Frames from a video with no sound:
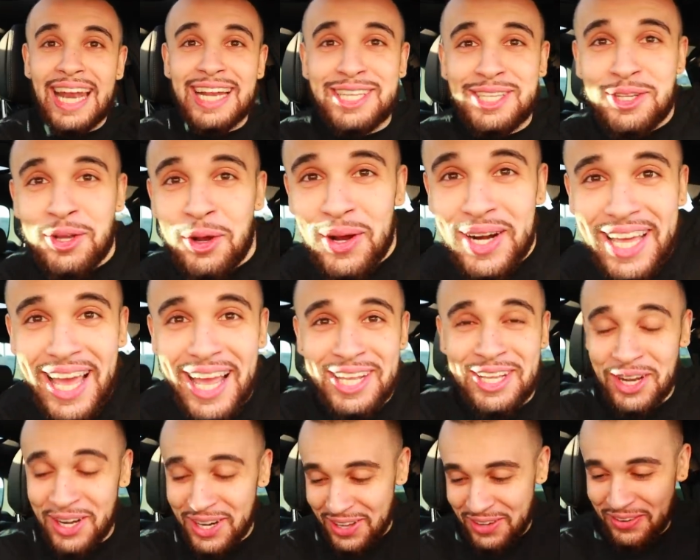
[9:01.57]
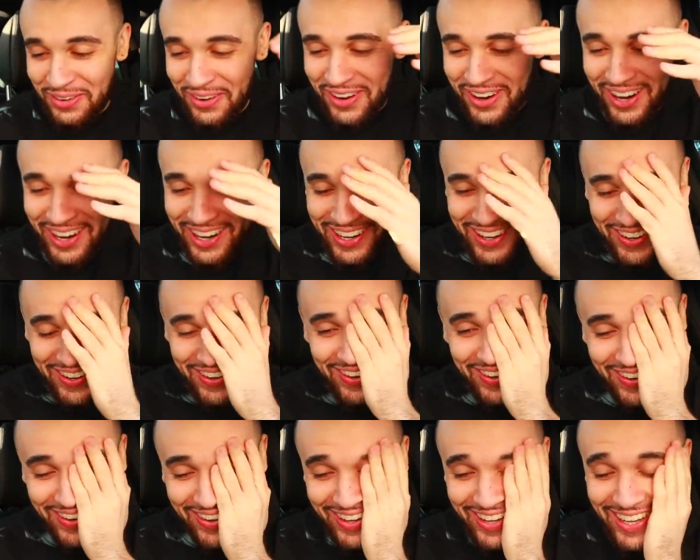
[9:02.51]
it's twenty-eight
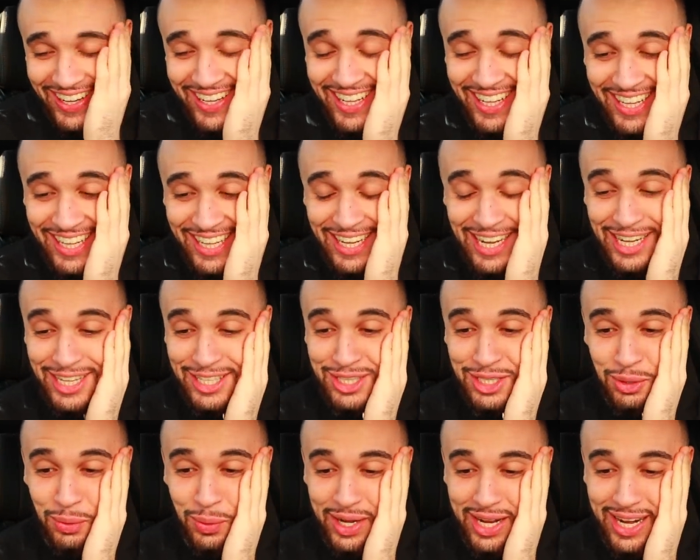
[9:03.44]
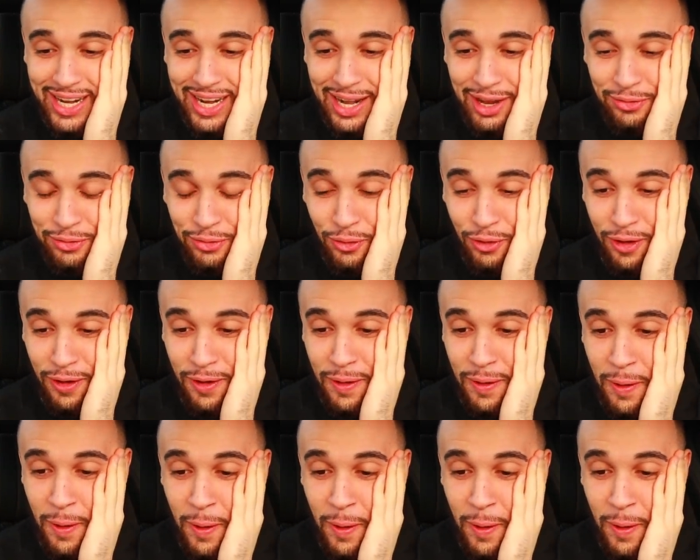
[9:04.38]
twenty-four. It's twenty-eight eighty-four.